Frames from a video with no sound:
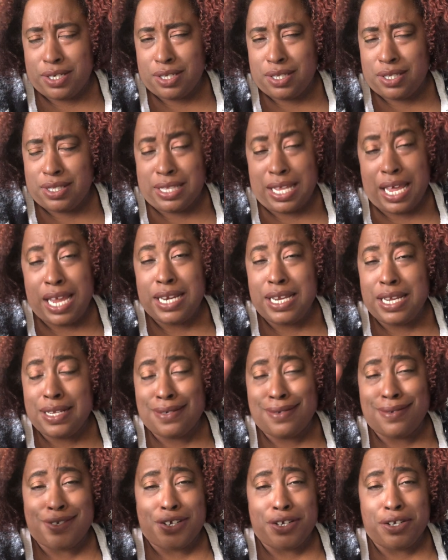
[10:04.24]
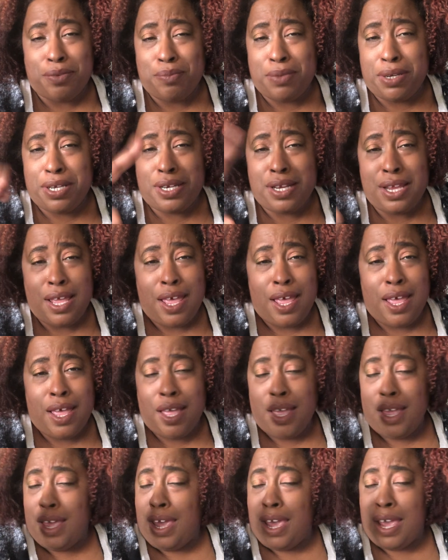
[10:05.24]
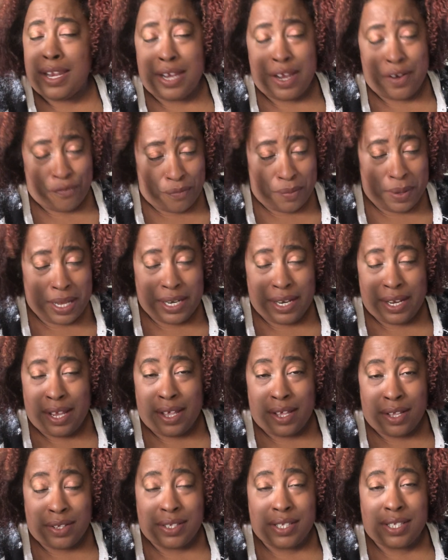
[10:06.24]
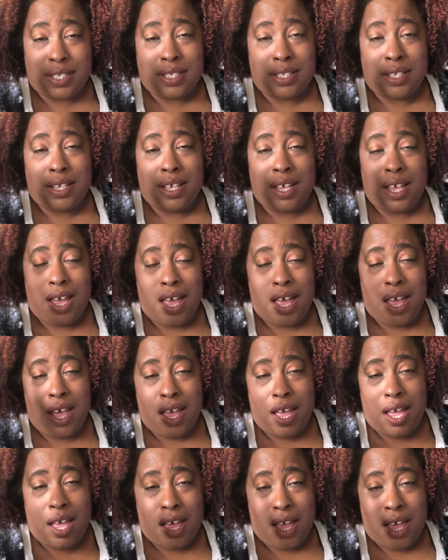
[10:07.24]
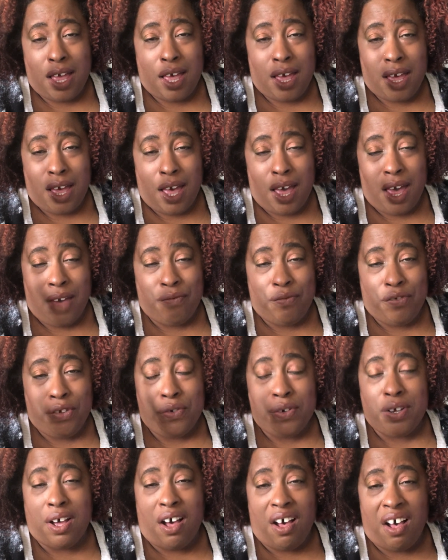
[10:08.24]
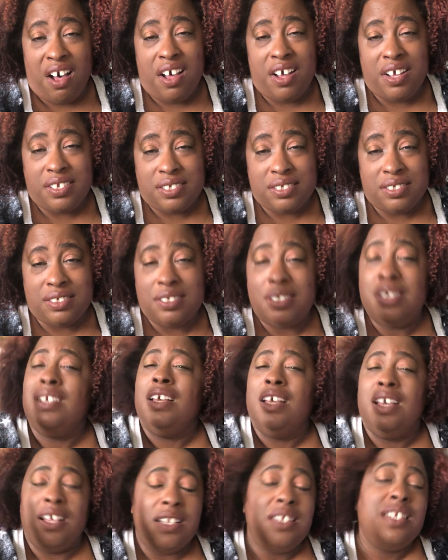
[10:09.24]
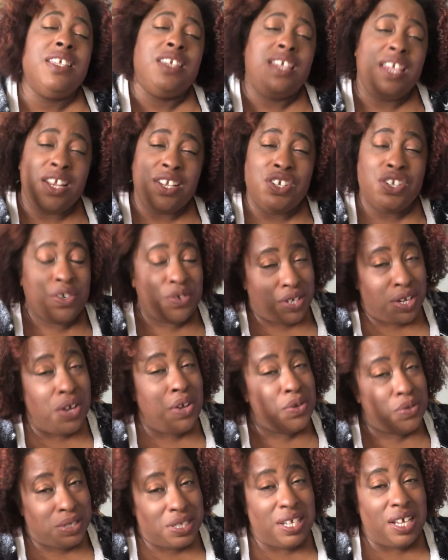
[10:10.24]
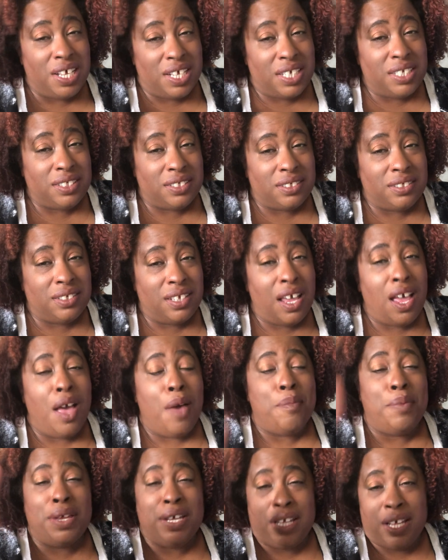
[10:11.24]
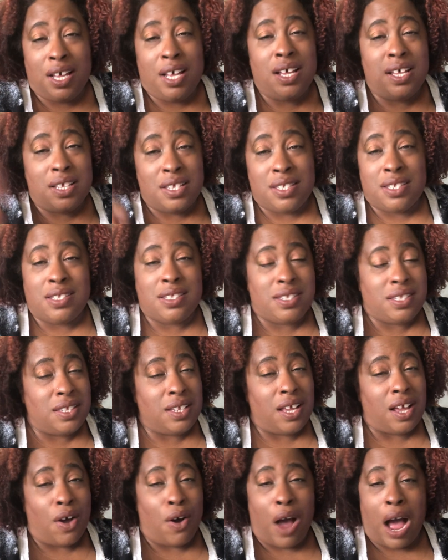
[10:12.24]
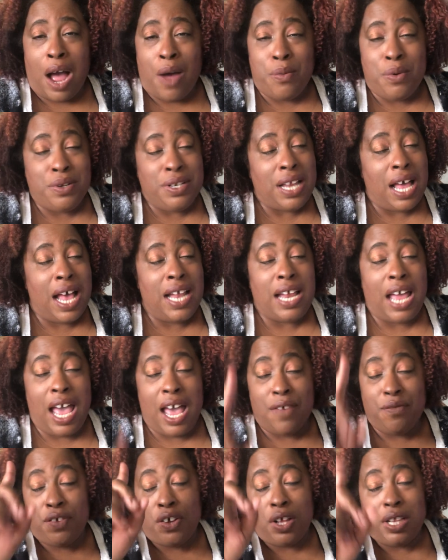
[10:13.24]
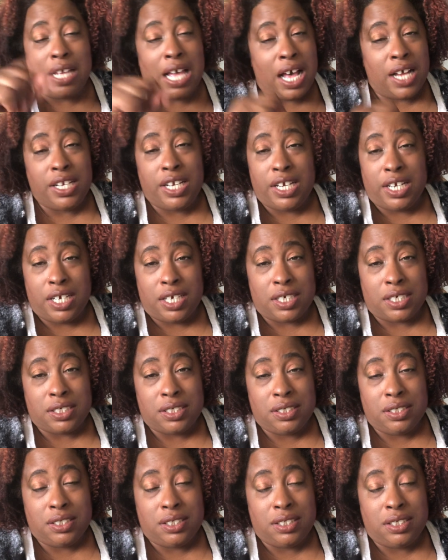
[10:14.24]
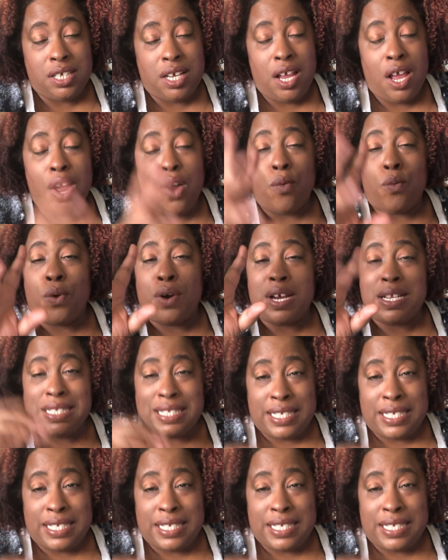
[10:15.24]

just, ladies, gentlemen, and everybody else, have you gone to get your toes done? Because I will not have y'all out here wearing